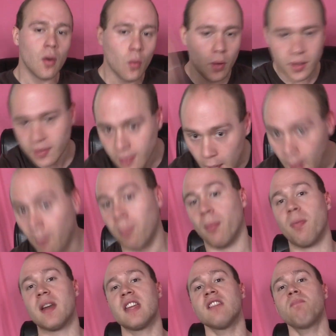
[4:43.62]
what's up?
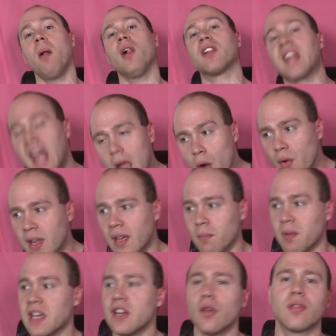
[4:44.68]
But he's Bulgarian,
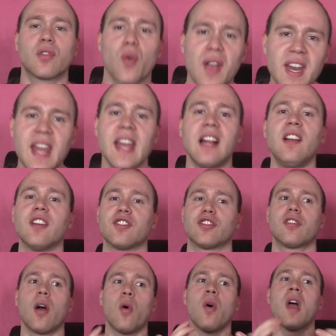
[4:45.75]
but he knows great English.
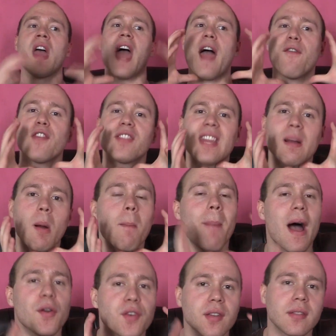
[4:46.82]
So everything I'm
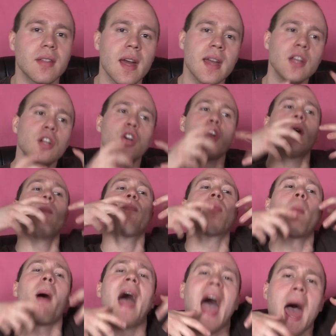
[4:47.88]
about to say,
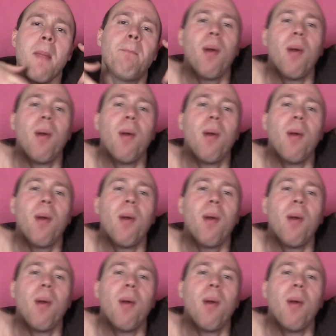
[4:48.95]
add